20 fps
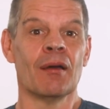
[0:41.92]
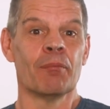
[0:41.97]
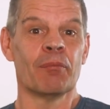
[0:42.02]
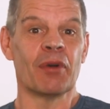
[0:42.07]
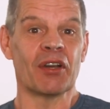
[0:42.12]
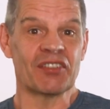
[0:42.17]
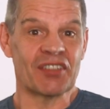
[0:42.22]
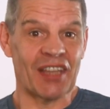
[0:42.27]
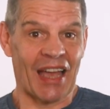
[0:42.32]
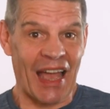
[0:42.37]

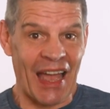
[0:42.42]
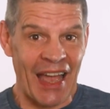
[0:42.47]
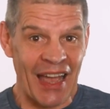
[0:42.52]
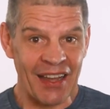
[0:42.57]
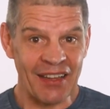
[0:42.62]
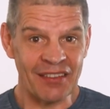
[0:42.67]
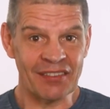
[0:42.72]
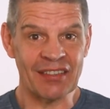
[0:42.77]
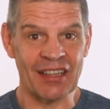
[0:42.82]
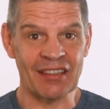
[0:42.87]
But to
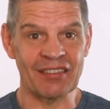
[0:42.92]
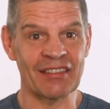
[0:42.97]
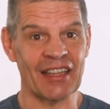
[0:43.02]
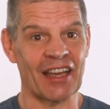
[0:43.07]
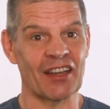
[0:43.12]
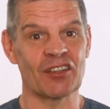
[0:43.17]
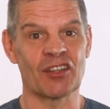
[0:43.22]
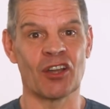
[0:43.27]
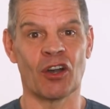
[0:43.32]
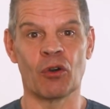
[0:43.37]
access
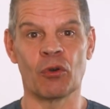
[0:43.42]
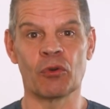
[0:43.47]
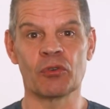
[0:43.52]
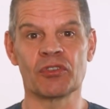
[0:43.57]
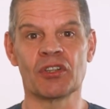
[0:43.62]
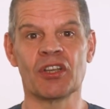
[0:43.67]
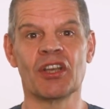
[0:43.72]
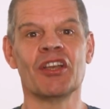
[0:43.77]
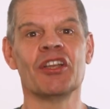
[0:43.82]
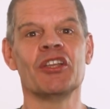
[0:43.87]
that
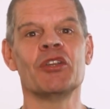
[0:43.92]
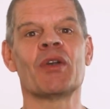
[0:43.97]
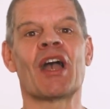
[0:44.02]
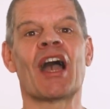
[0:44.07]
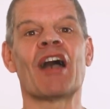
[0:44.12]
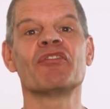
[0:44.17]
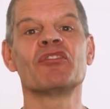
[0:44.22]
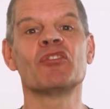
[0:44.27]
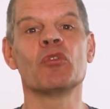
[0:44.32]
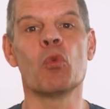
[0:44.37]
gold, you
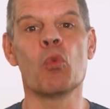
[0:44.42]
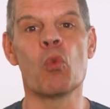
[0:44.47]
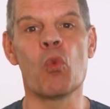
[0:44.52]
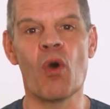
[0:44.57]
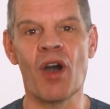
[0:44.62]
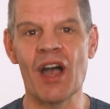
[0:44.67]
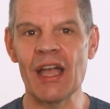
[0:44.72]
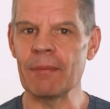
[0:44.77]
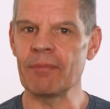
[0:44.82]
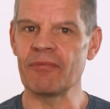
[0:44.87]
have to
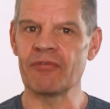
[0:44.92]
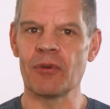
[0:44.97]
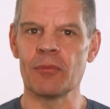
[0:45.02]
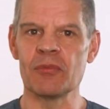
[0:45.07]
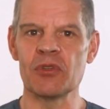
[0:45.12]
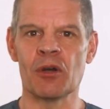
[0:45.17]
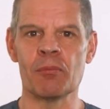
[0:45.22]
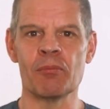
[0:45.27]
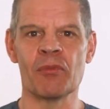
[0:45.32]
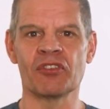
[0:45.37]
wipe from
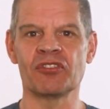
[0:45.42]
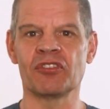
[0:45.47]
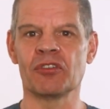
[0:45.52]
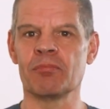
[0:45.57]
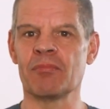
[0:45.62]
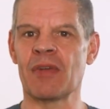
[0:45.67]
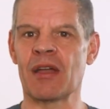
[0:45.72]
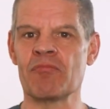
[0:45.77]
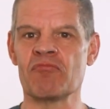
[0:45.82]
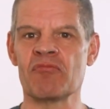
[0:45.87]
your muscle
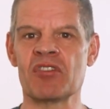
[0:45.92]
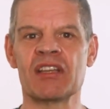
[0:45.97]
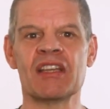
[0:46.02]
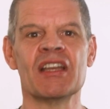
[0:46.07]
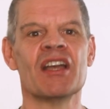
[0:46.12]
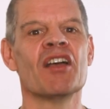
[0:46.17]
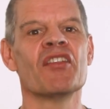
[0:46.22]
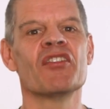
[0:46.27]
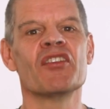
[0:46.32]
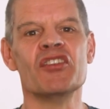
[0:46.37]
memory
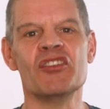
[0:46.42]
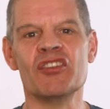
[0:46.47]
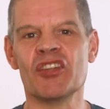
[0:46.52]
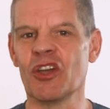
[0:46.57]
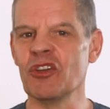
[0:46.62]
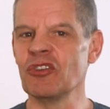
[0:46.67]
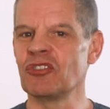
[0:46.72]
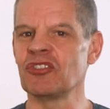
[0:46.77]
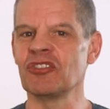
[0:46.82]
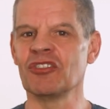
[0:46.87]
the
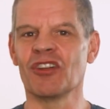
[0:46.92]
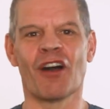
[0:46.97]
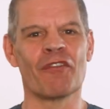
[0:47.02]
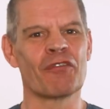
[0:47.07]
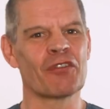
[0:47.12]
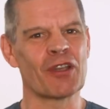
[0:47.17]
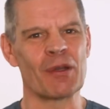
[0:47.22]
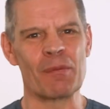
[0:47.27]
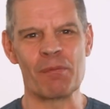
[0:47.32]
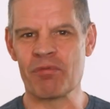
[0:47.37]
notion
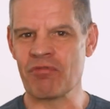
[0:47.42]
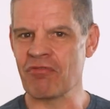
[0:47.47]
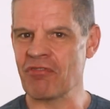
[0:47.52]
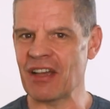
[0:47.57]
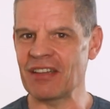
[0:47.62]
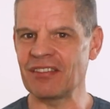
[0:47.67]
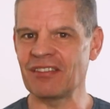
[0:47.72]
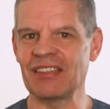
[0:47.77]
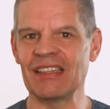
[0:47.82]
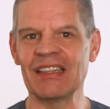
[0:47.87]
of
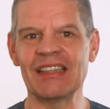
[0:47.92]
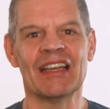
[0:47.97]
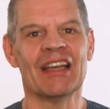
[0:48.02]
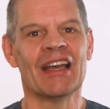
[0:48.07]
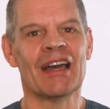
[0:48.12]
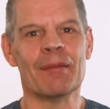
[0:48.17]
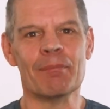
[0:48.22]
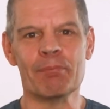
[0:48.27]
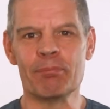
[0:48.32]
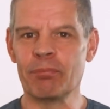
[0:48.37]
compressing
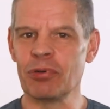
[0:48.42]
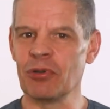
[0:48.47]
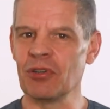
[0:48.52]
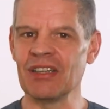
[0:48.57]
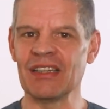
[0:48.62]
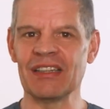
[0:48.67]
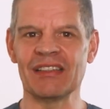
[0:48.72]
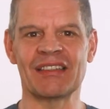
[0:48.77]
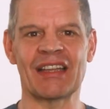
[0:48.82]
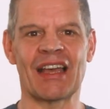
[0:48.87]
and
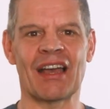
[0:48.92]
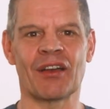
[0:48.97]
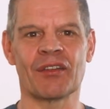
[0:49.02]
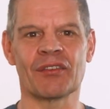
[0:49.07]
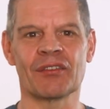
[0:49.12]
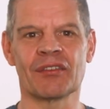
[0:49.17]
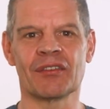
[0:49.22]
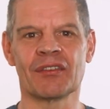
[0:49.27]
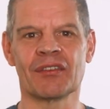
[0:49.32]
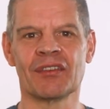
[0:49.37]
pulling
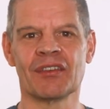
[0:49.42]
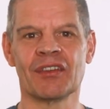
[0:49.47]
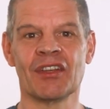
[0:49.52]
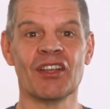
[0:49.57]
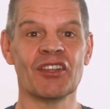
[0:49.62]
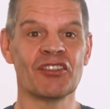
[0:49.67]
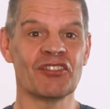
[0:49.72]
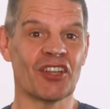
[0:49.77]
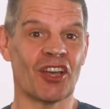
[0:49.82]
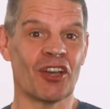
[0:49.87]
down.
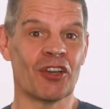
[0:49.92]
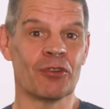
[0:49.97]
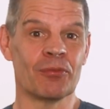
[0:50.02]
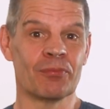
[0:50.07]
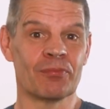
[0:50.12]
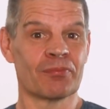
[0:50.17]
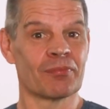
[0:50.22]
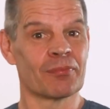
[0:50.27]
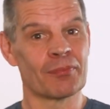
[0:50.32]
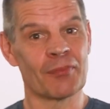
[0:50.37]
So,
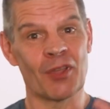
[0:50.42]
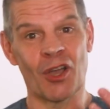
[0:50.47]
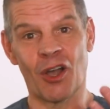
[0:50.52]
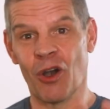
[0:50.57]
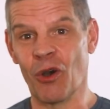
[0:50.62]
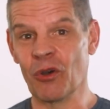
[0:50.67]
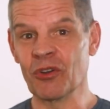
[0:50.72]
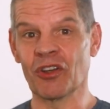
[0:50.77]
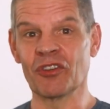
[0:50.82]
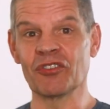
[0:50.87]

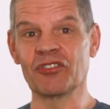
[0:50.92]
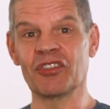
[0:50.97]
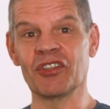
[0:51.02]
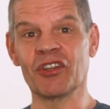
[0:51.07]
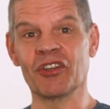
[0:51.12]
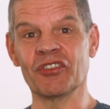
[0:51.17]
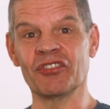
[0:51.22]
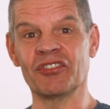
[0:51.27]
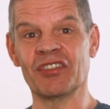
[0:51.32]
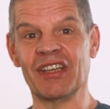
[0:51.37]
hold on to
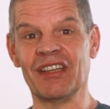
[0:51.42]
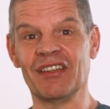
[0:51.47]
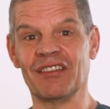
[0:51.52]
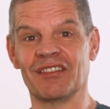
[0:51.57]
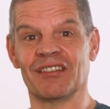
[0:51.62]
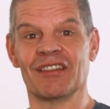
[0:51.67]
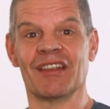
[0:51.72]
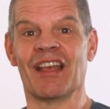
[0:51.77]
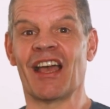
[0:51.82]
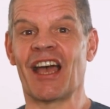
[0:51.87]
your
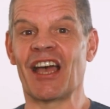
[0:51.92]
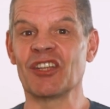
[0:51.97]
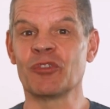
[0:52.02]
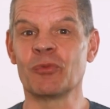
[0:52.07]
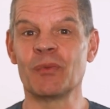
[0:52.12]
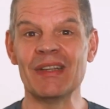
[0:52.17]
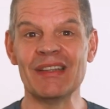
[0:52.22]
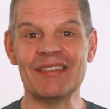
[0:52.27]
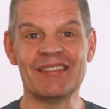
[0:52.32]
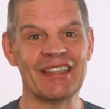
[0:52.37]
seats as
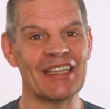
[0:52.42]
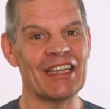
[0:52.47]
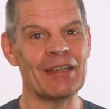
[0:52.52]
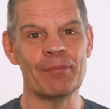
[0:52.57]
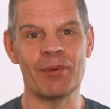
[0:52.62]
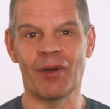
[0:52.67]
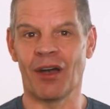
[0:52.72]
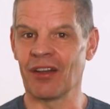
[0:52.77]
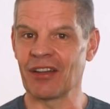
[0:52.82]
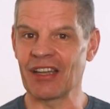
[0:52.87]
we
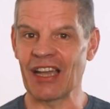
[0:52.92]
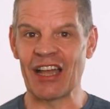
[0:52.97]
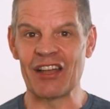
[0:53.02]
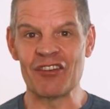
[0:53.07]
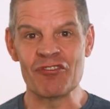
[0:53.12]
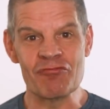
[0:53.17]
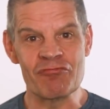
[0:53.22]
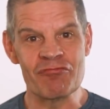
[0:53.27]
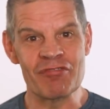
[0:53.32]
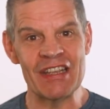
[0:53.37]
debug
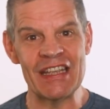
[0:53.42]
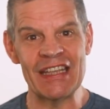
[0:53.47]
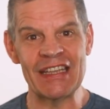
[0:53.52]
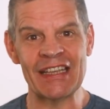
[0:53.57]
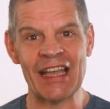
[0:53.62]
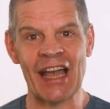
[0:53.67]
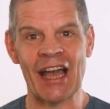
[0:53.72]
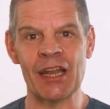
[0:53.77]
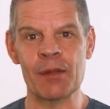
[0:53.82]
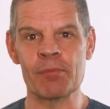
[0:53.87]
and
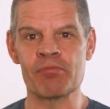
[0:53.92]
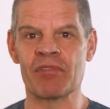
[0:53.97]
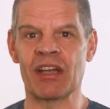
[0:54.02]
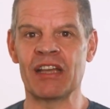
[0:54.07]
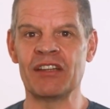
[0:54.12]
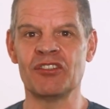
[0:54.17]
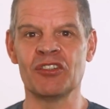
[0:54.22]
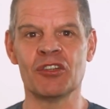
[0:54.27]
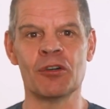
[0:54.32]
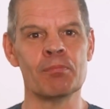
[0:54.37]

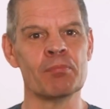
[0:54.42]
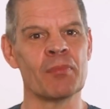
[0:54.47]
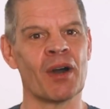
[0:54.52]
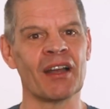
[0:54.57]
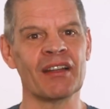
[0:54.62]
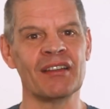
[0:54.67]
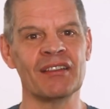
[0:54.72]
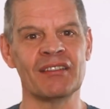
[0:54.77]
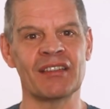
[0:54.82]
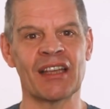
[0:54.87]
recalibrate your
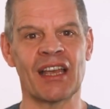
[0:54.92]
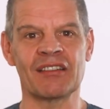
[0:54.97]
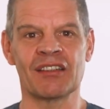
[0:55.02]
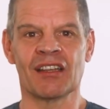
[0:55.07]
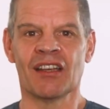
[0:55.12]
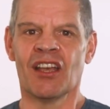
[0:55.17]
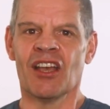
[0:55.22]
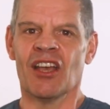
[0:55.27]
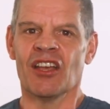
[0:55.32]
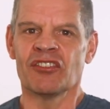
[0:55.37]
mindset
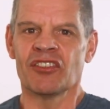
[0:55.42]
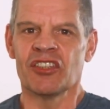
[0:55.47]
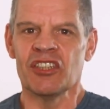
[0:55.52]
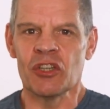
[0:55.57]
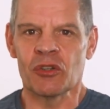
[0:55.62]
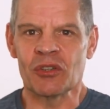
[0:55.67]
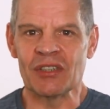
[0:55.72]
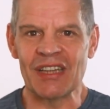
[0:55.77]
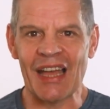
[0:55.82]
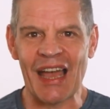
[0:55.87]
so
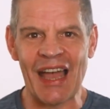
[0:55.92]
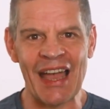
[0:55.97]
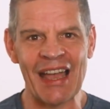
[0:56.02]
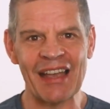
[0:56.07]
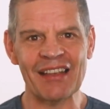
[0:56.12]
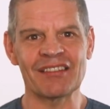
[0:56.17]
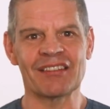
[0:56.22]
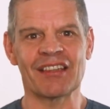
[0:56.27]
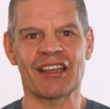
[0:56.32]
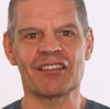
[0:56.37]
you can
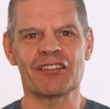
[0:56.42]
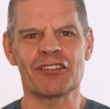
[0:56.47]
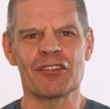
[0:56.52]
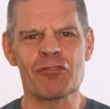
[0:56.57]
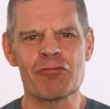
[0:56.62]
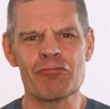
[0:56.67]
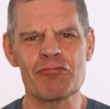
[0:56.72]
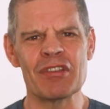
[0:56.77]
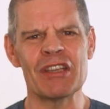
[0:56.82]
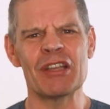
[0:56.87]
access the
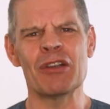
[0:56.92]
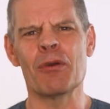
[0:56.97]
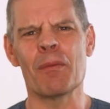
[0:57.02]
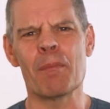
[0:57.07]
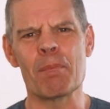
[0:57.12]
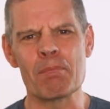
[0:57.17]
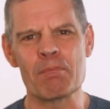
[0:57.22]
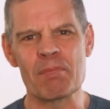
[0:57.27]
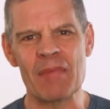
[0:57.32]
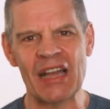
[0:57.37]
real
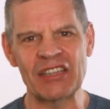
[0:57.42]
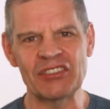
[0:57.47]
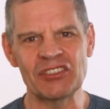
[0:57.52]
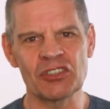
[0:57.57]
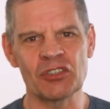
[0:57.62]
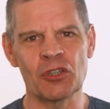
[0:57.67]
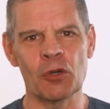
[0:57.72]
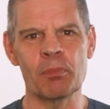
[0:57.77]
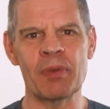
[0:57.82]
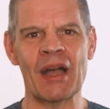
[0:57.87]

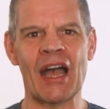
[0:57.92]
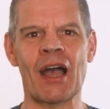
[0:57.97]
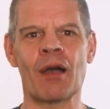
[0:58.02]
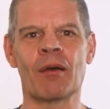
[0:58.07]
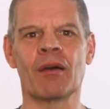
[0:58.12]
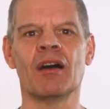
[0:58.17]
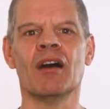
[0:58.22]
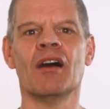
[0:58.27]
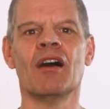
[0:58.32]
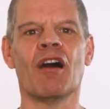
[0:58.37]
magical
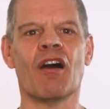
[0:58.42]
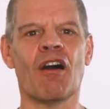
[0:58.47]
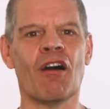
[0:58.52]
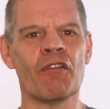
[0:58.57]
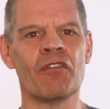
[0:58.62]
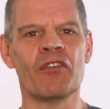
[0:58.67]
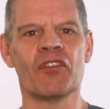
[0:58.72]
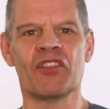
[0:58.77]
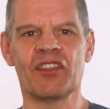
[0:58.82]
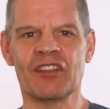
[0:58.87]
power
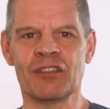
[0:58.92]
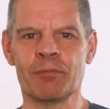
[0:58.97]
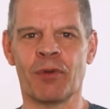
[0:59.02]
of this